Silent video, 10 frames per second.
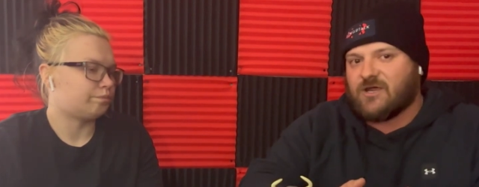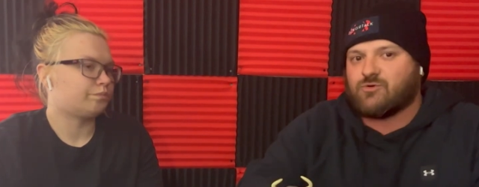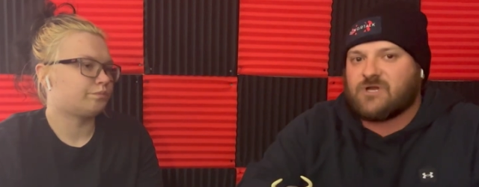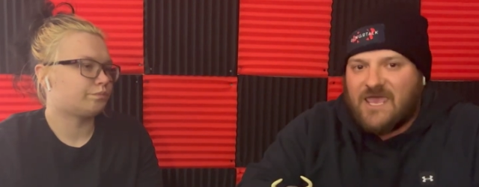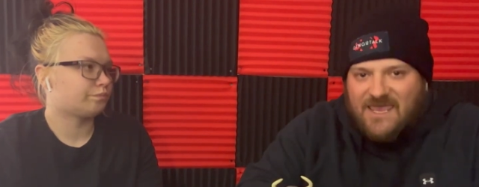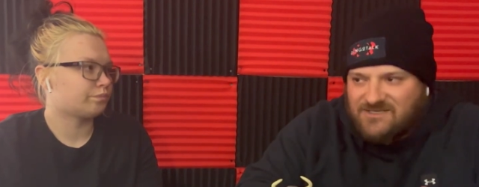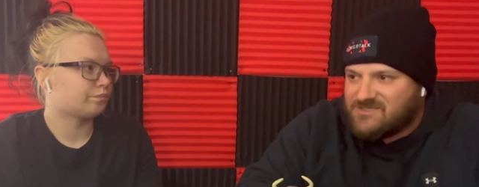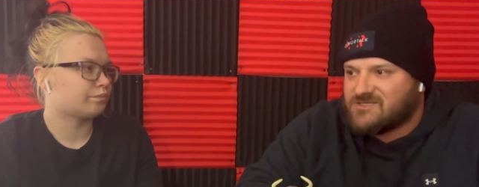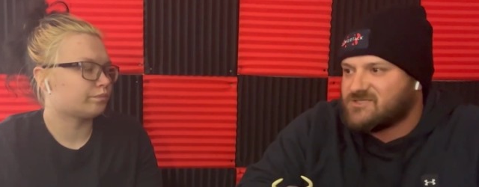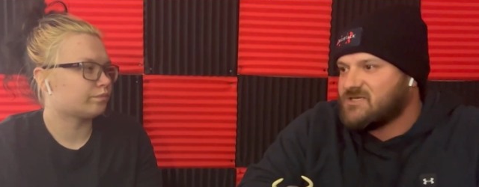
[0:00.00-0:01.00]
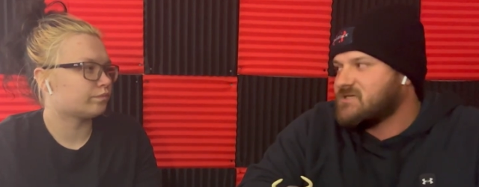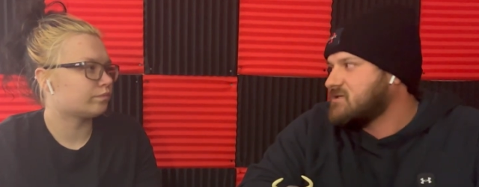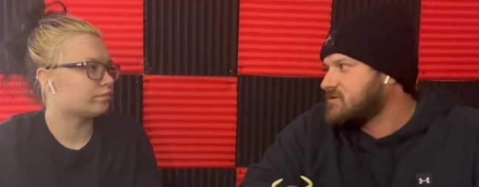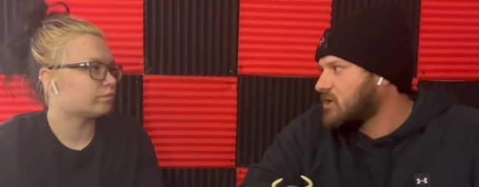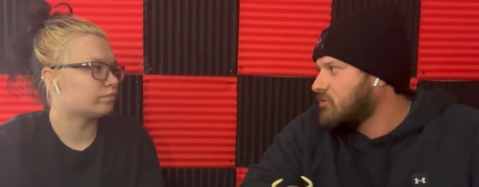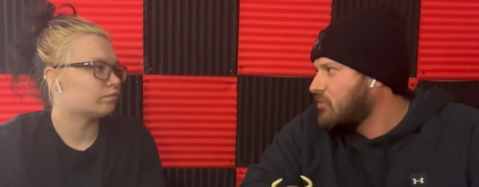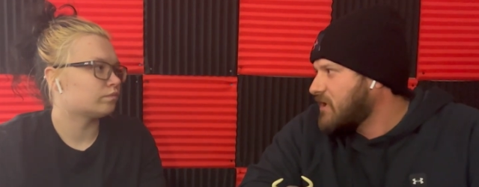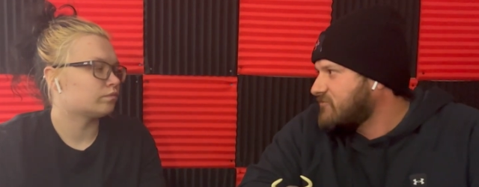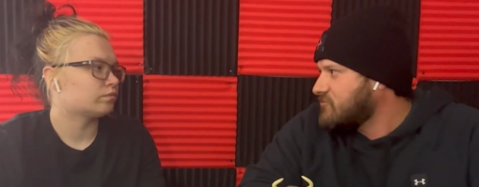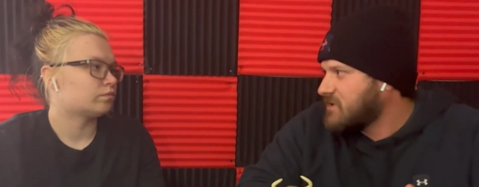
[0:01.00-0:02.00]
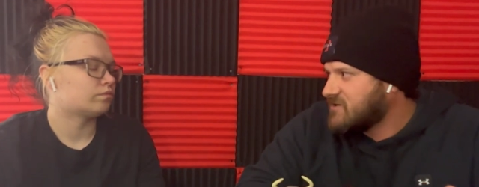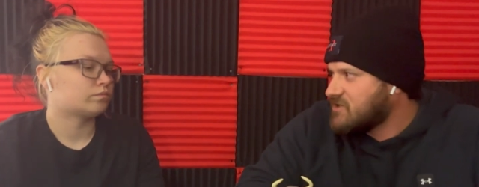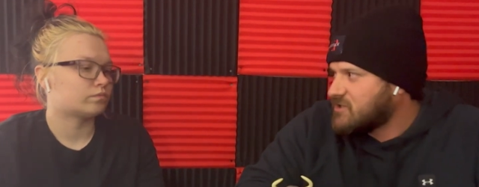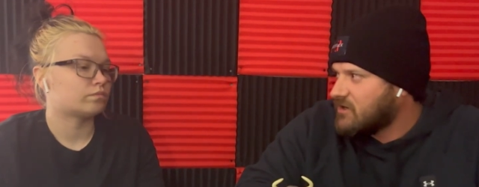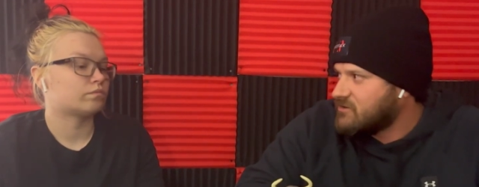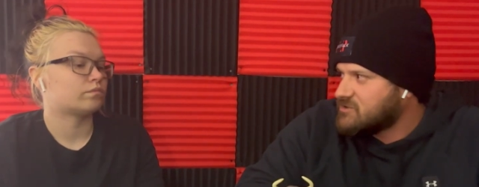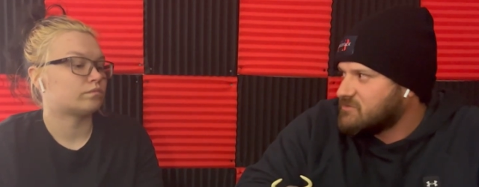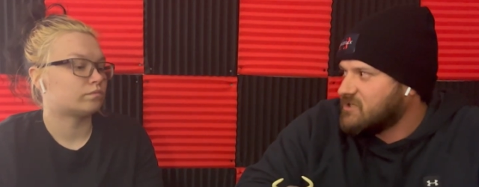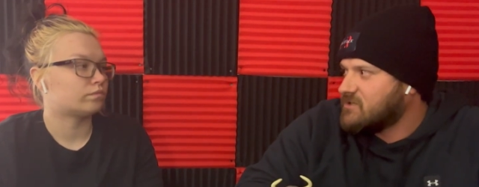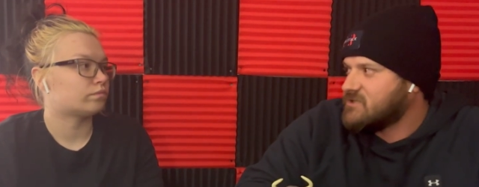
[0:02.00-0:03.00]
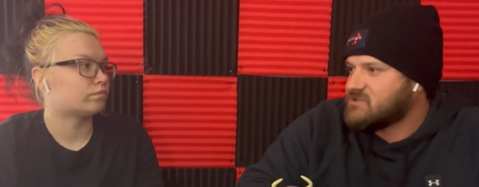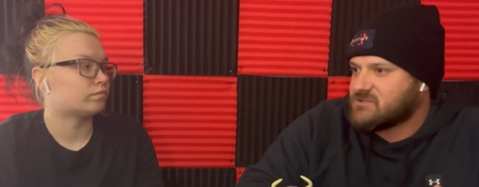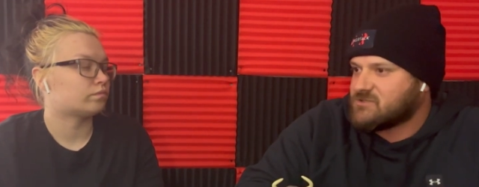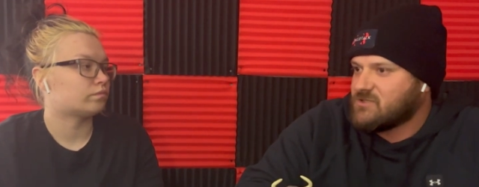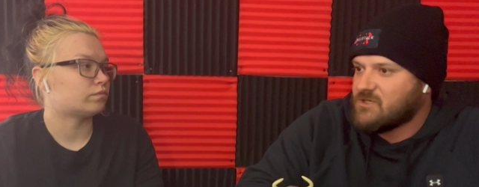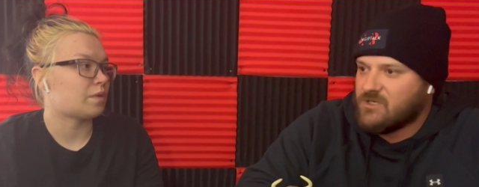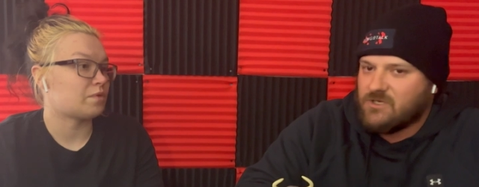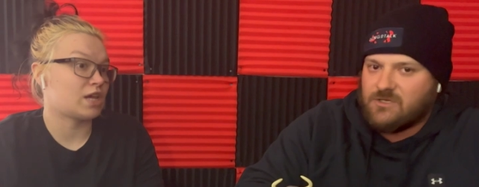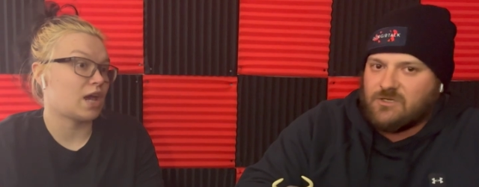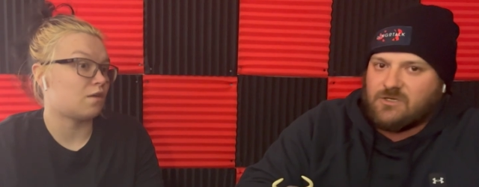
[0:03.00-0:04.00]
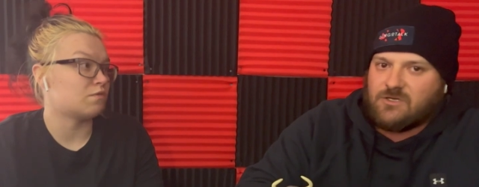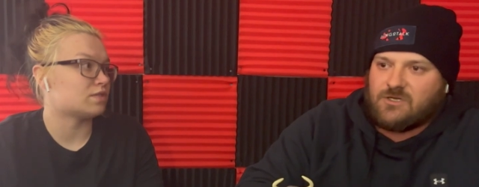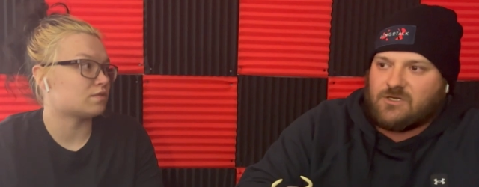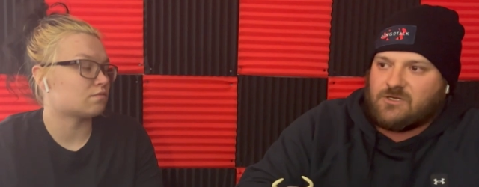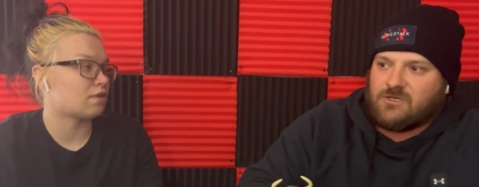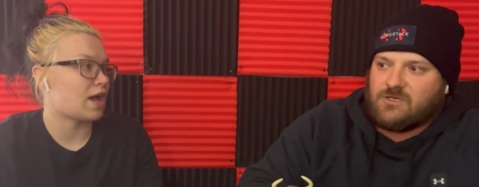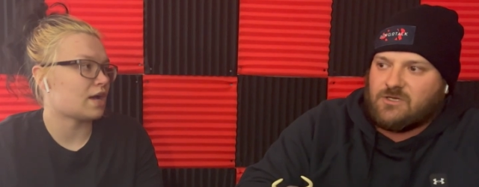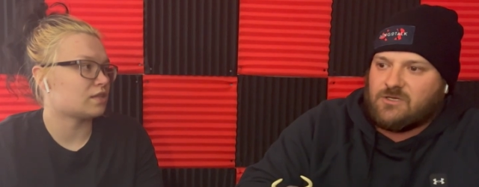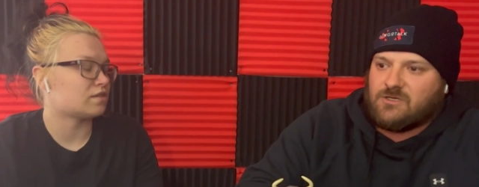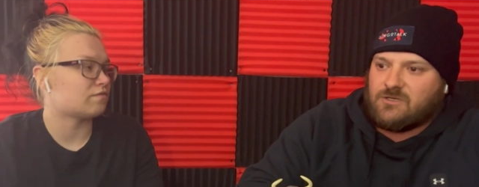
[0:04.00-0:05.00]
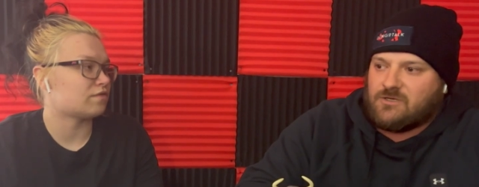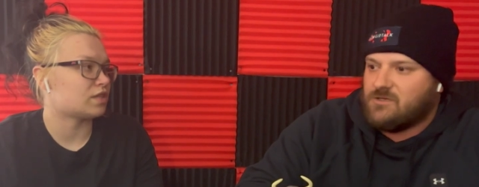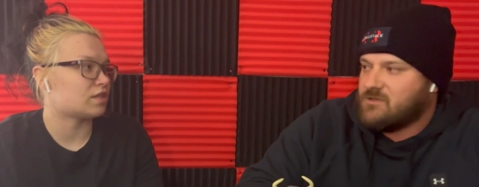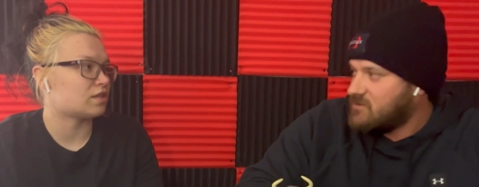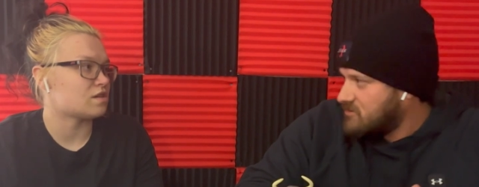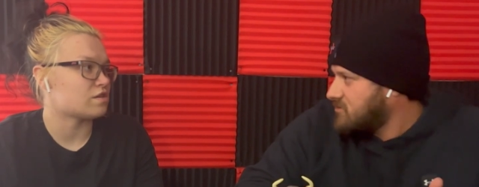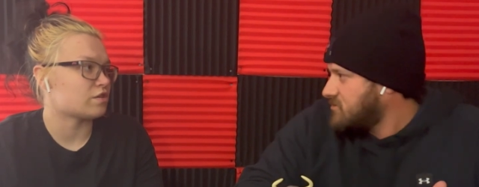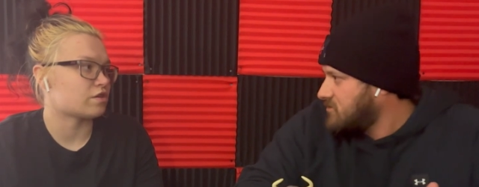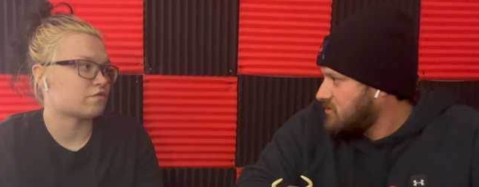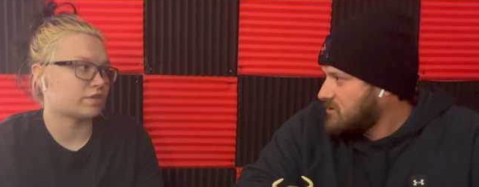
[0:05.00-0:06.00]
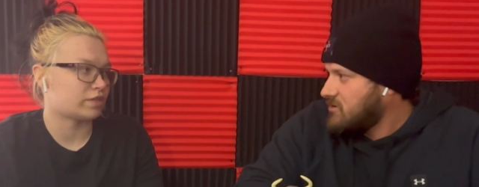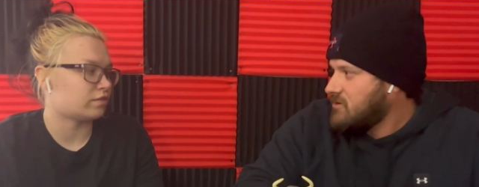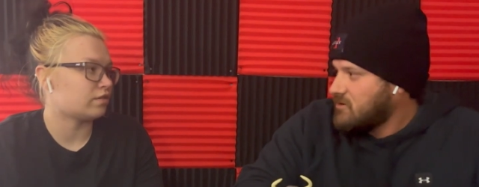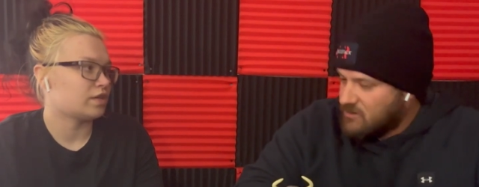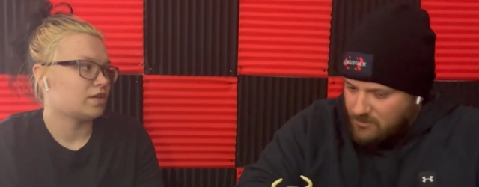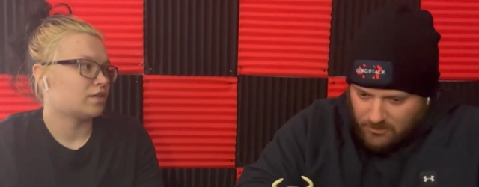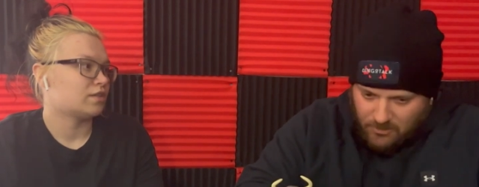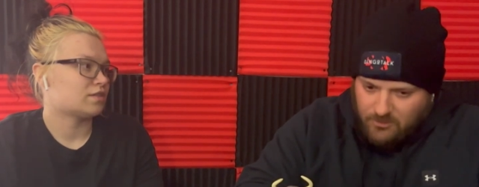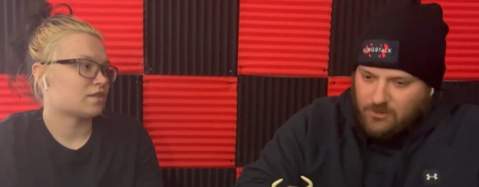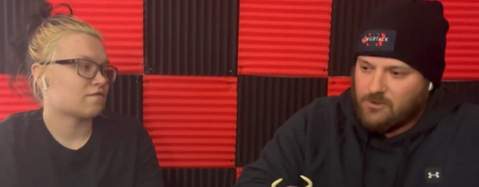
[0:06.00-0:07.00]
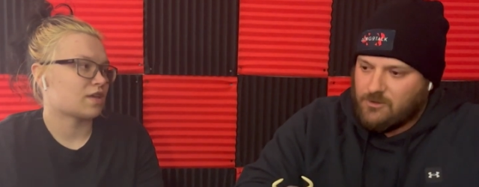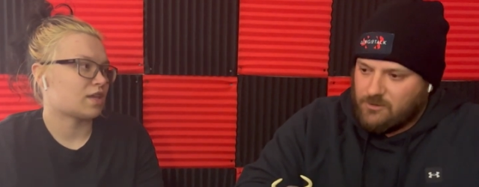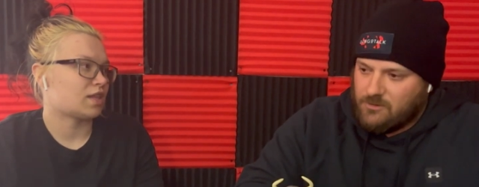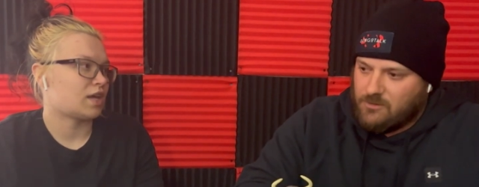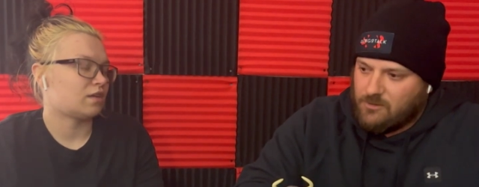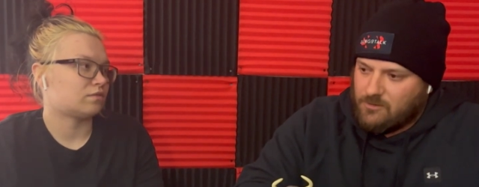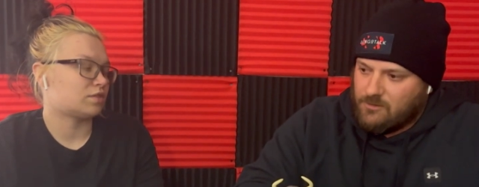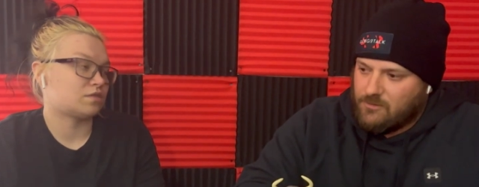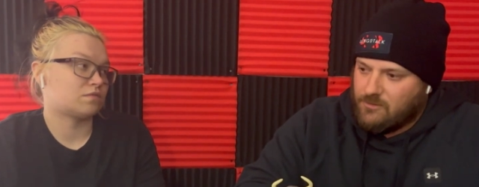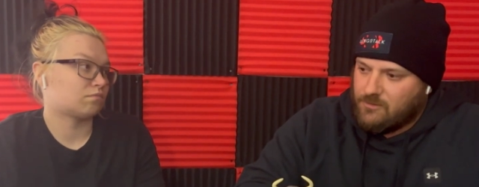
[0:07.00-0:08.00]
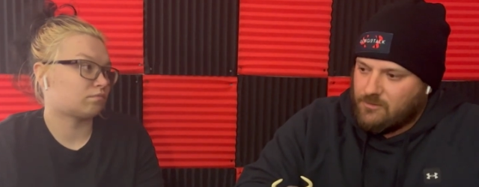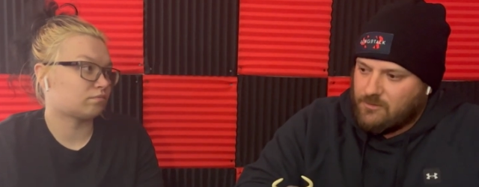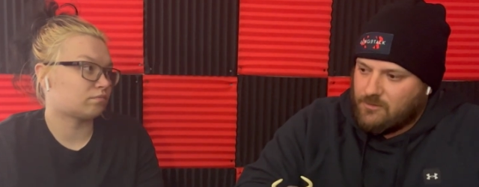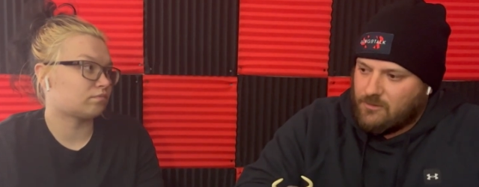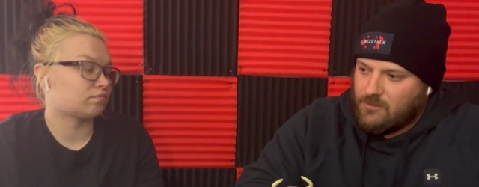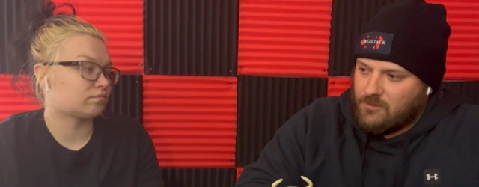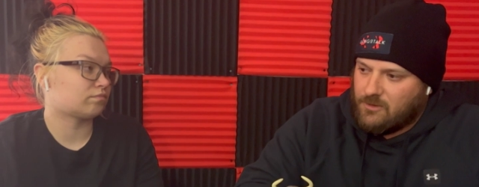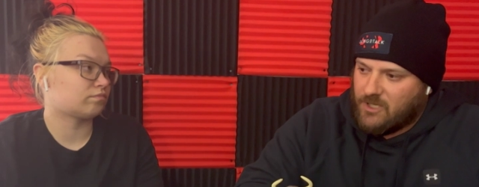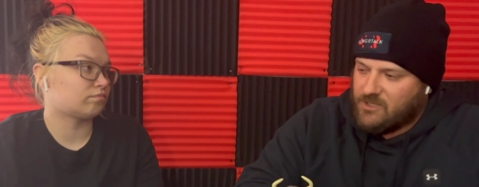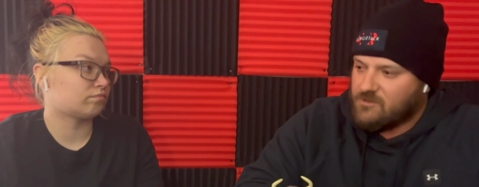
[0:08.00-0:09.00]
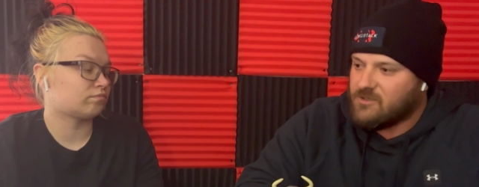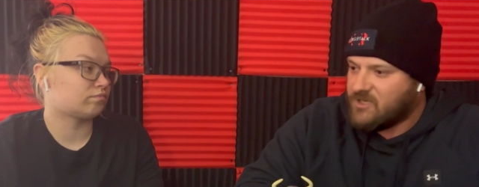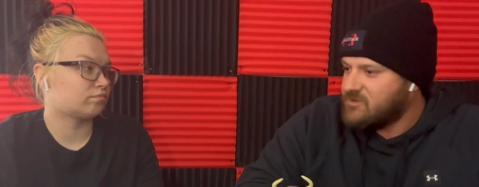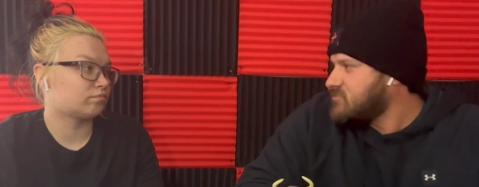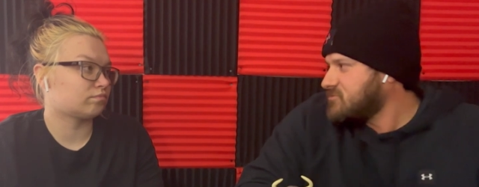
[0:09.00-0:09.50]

Speaker 1: would hate to see go away from Bethany College. I mean, it, it's.
Speaker 2: I mean, yeah, it was active in the theater and stuff like that. It's
Speaker 1: and and